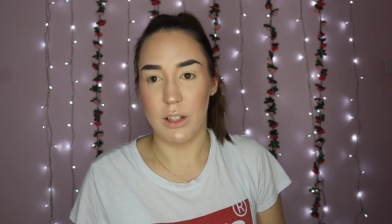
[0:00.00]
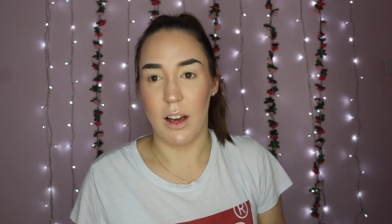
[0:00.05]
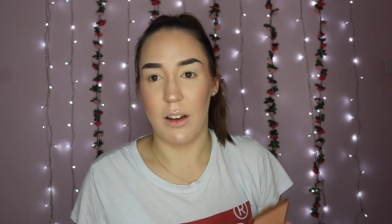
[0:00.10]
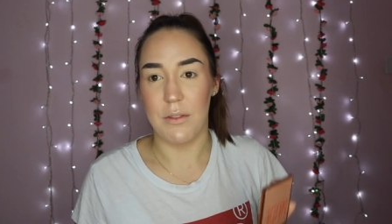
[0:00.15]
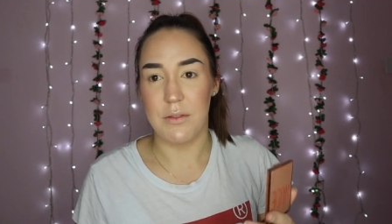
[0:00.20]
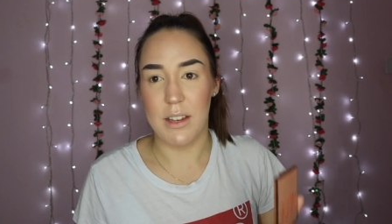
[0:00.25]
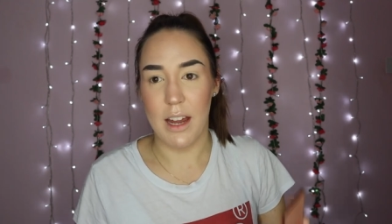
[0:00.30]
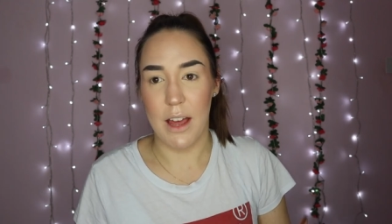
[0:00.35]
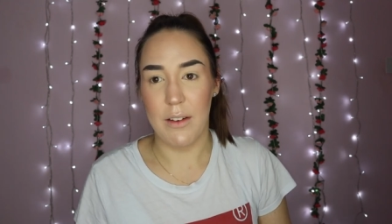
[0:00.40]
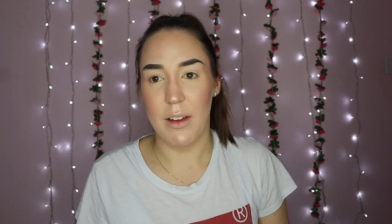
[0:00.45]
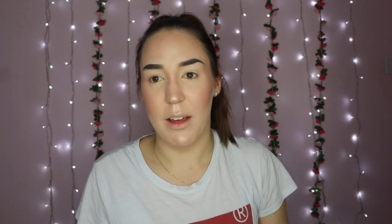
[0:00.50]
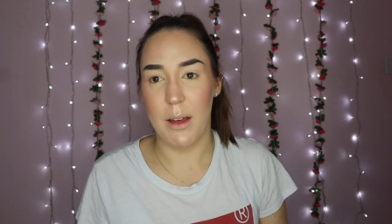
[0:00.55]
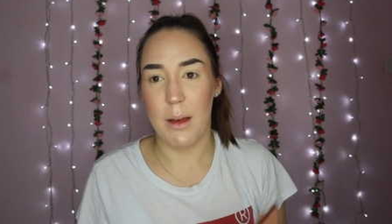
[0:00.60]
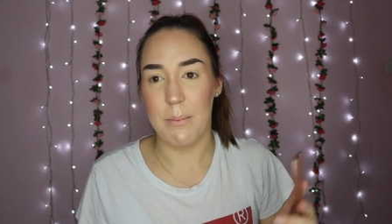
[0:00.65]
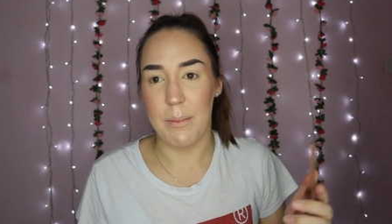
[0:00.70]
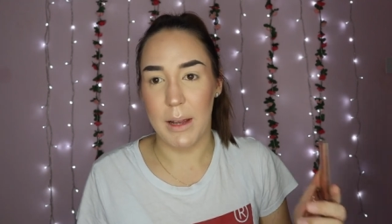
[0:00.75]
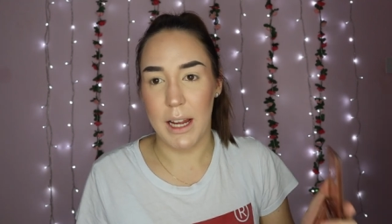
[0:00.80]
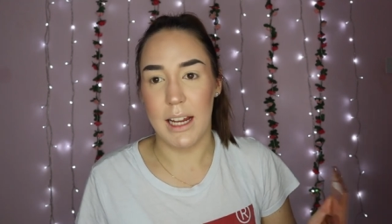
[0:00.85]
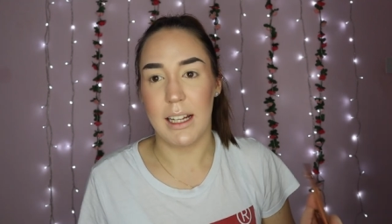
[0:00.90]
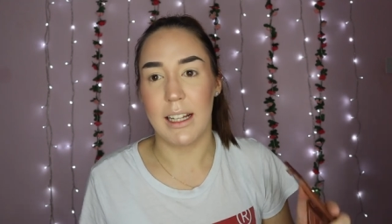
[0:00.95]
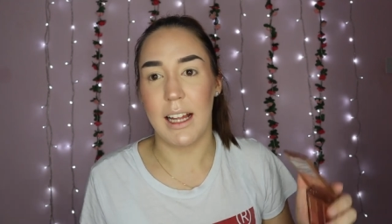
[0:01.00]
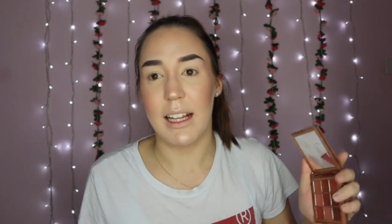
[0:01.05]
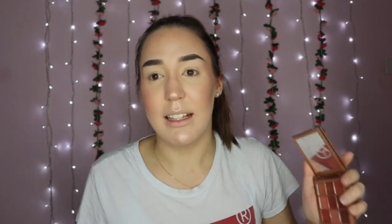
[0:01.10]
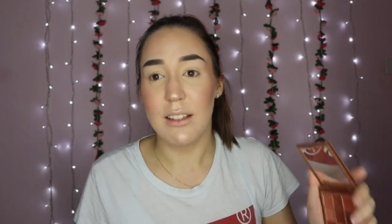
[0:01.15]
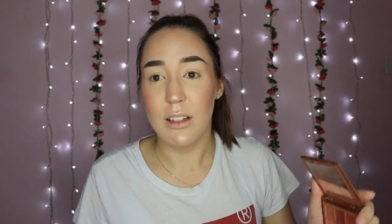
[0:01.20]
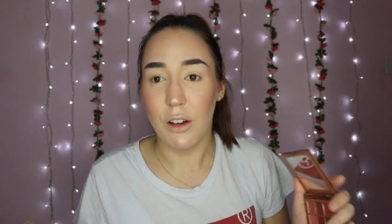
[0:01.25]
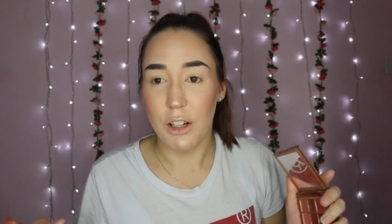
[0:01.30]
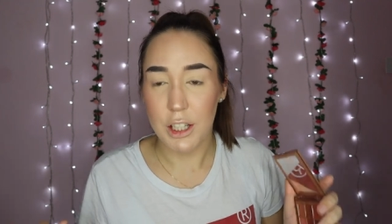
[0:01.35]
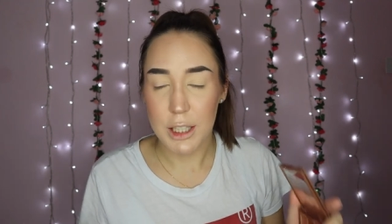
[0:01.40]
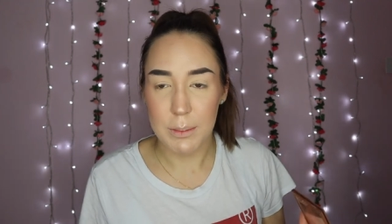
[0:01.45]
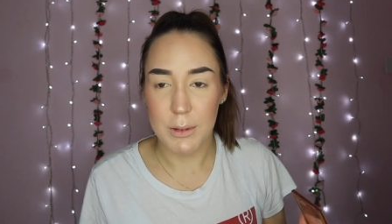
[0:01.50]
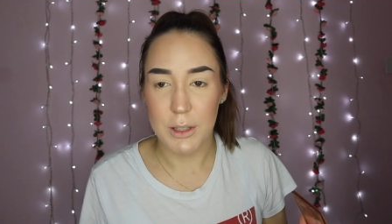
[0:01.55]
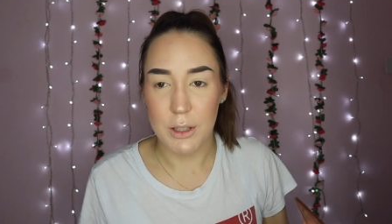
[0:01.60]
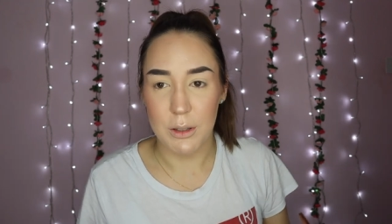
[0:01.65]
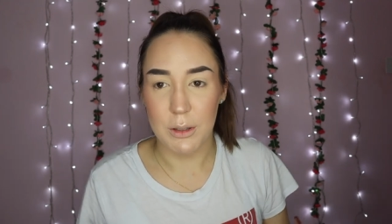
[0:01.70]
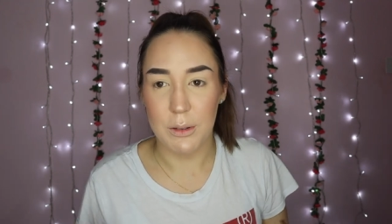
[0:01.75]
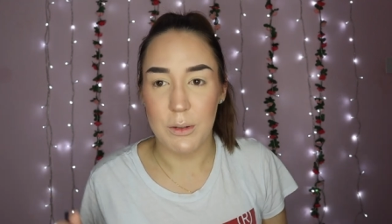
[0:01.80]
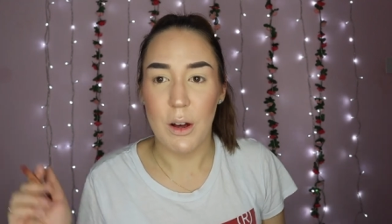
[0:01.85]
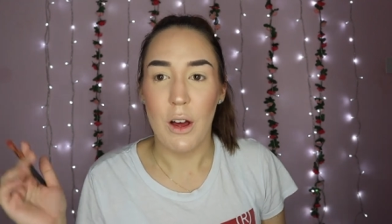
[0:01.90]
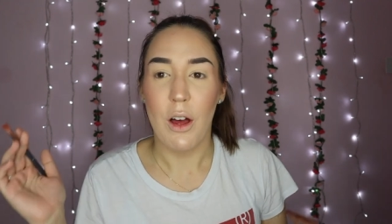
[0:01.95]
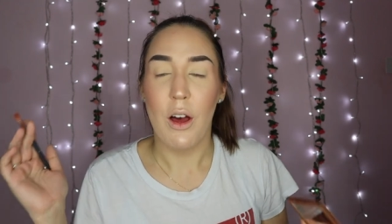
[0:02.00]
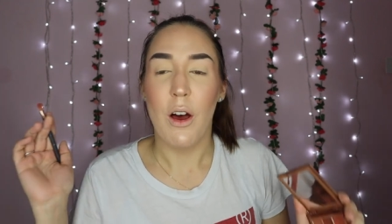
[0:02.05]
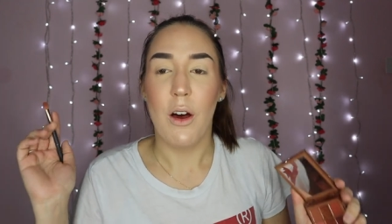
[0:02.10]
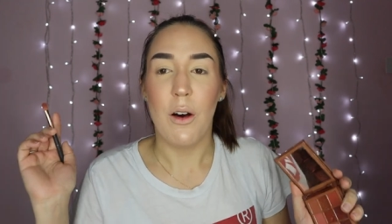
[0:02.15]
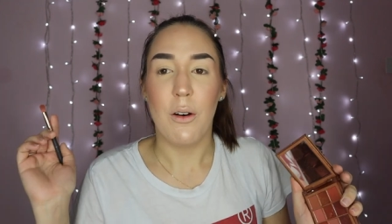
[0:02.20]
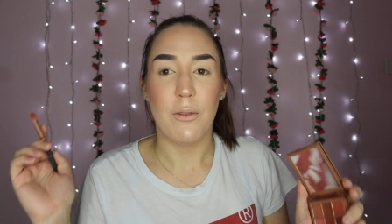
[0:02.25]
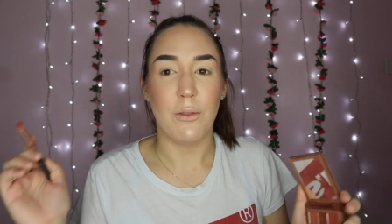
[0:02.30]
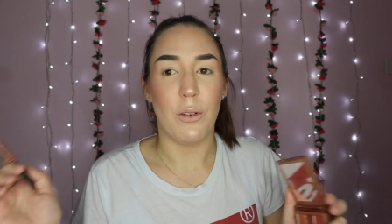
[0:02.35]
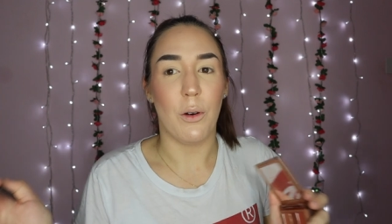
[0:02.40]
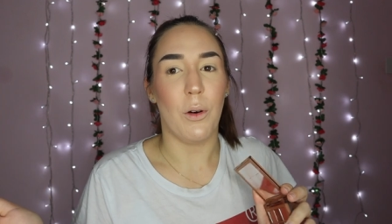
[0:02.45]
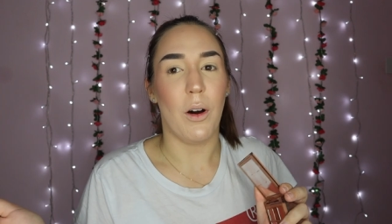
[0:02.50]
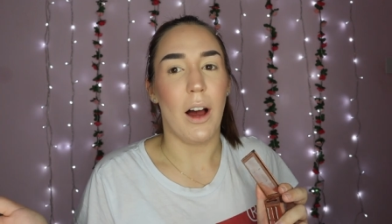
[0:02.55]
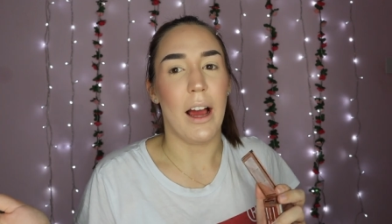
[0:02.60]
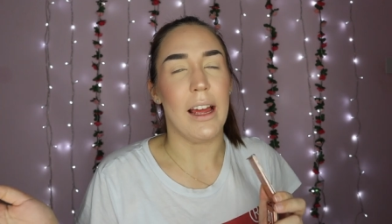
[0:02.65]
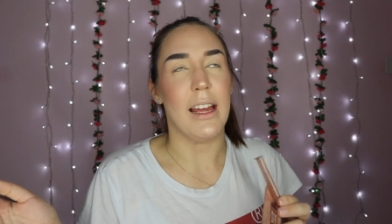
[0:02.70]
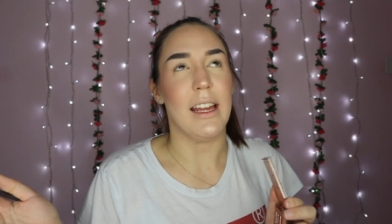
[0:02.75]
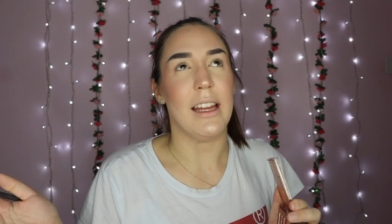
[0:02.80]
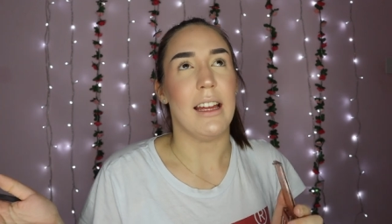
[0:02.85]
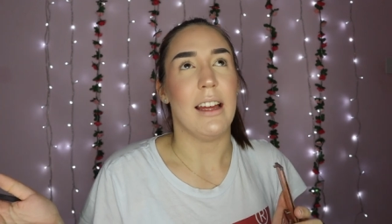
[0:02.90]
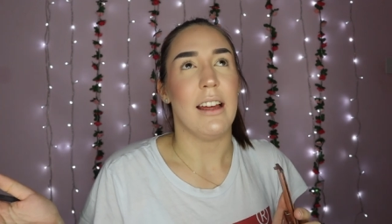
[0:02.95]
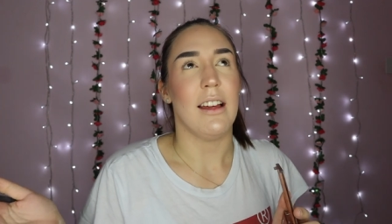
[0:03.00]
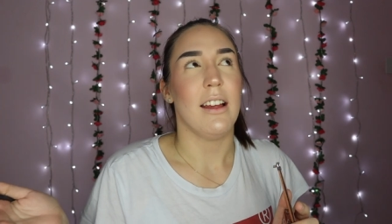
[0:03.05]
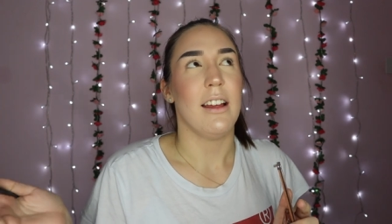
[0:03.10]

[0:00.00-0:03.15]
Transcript: I've never been into hospital for a